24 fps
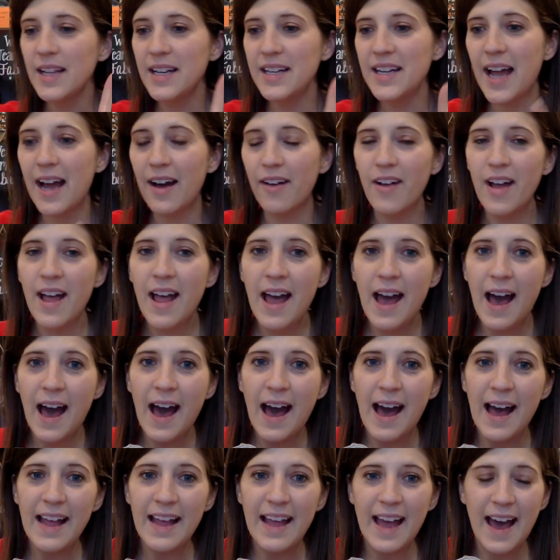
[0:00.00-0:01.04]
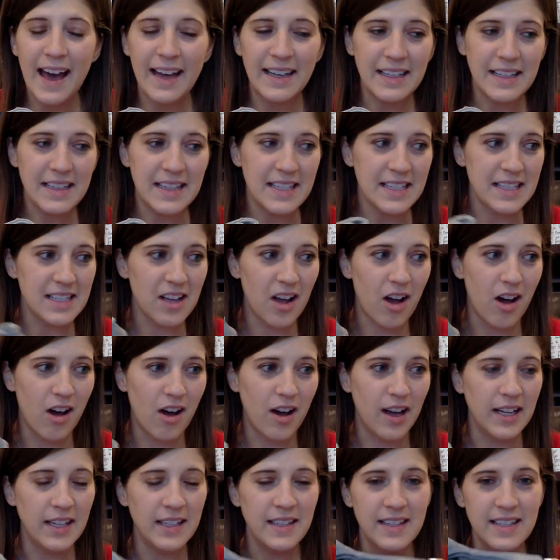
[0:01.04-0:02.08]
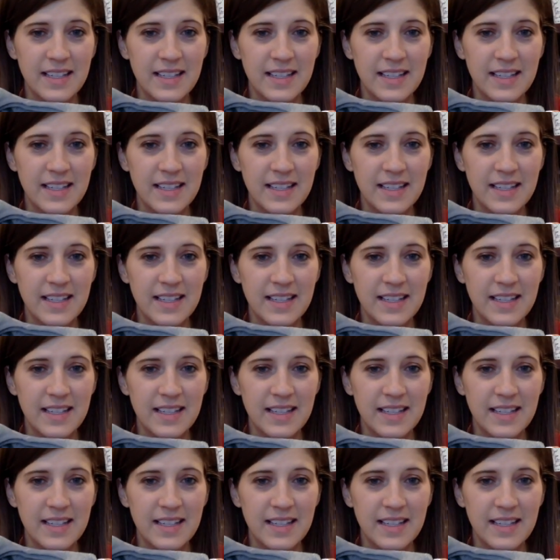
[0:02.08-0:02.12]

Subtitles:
Now, I added this on.